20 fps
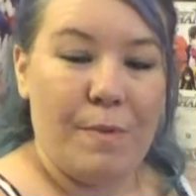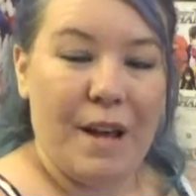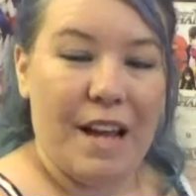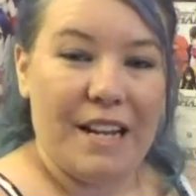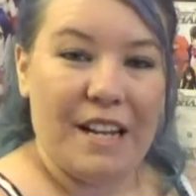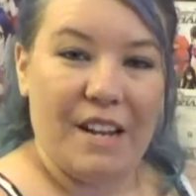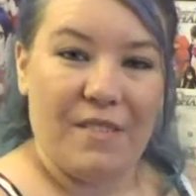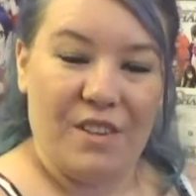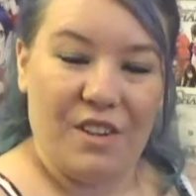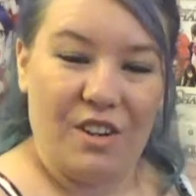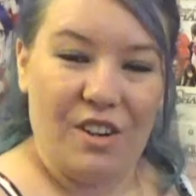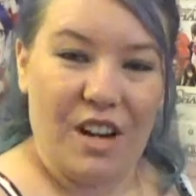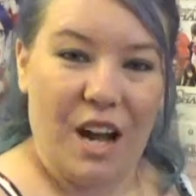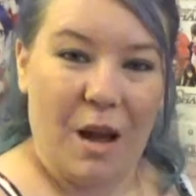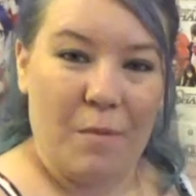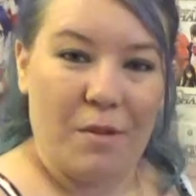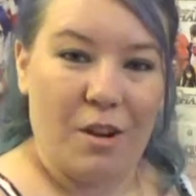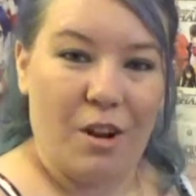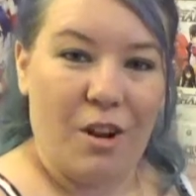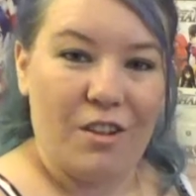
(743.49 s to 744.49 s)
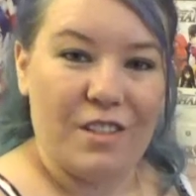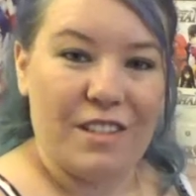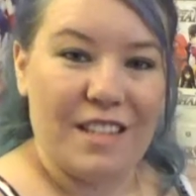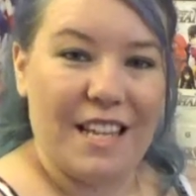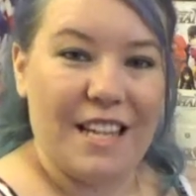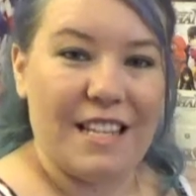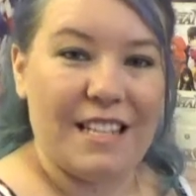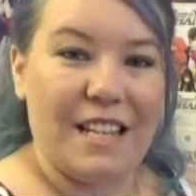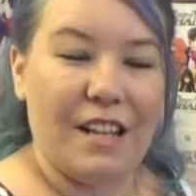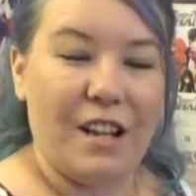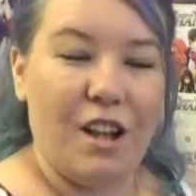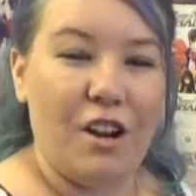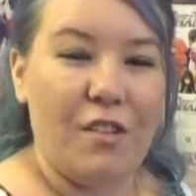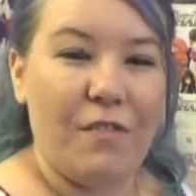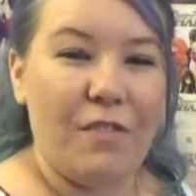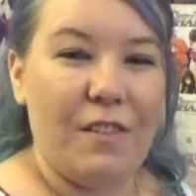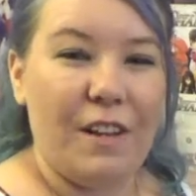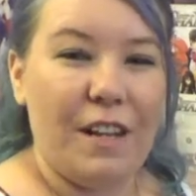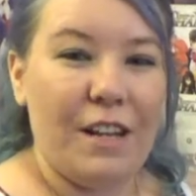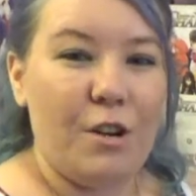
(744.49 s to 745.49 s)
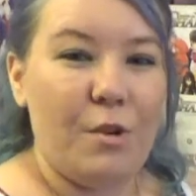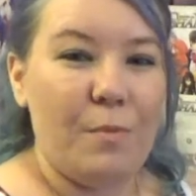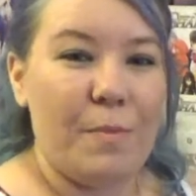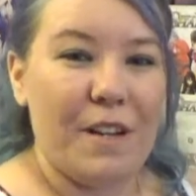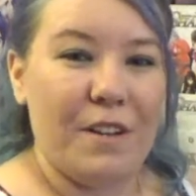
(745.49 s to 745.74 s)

but if you look up close there's a lot of little